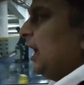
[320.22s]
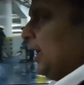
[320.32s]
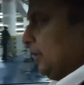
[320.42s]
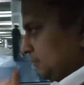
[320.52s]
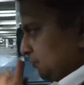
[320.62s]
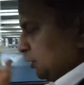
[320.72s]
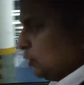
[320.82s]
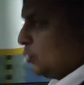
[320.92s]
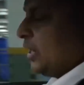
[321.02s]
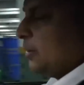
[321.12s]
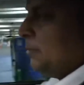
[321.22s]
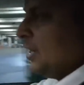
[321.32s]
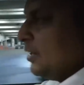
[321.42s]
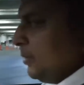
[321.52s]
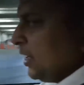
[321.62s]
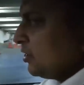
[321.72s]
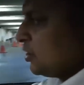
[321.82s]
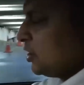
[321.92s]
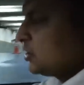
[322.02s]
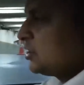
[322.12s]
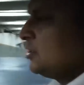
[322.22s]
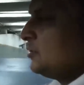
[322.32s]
And you get a bit better thrust.